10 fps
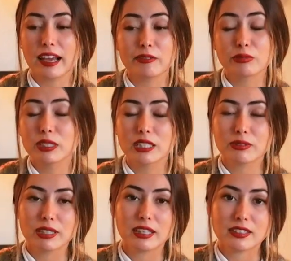I really,
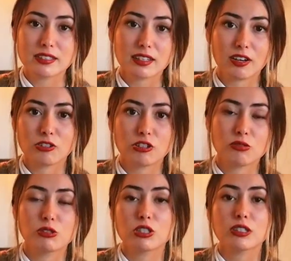really liked his character. He
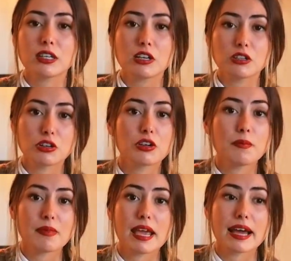was just like a good
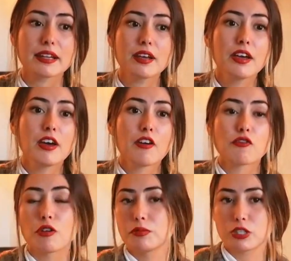man
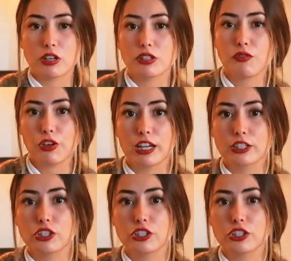from start to finish.